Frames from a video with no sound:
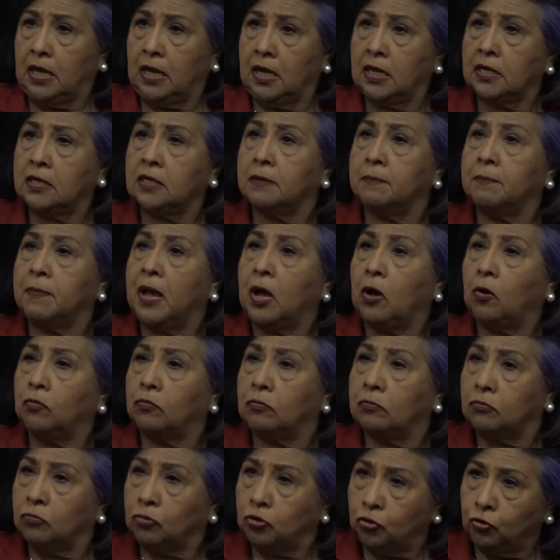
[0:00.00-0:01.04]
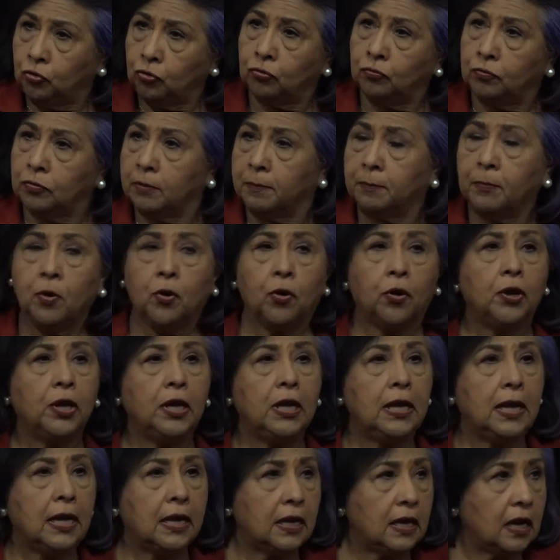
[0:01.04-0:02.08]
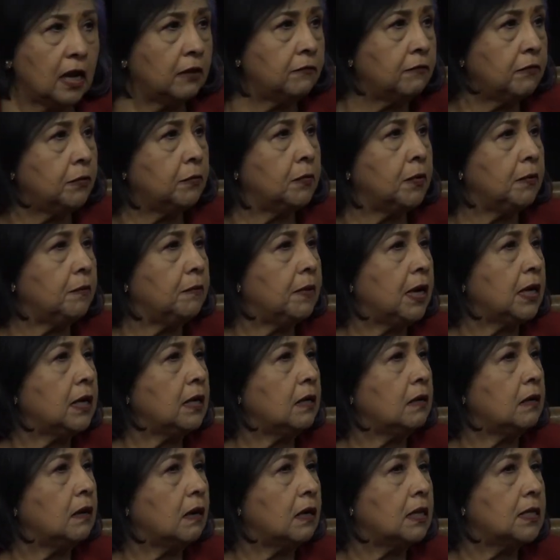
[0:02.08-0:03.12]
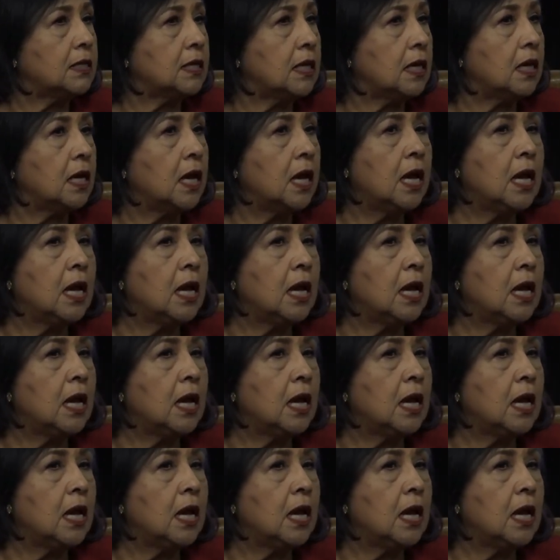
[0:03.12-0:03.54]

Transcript: It's about you, the party, and everyone recognizing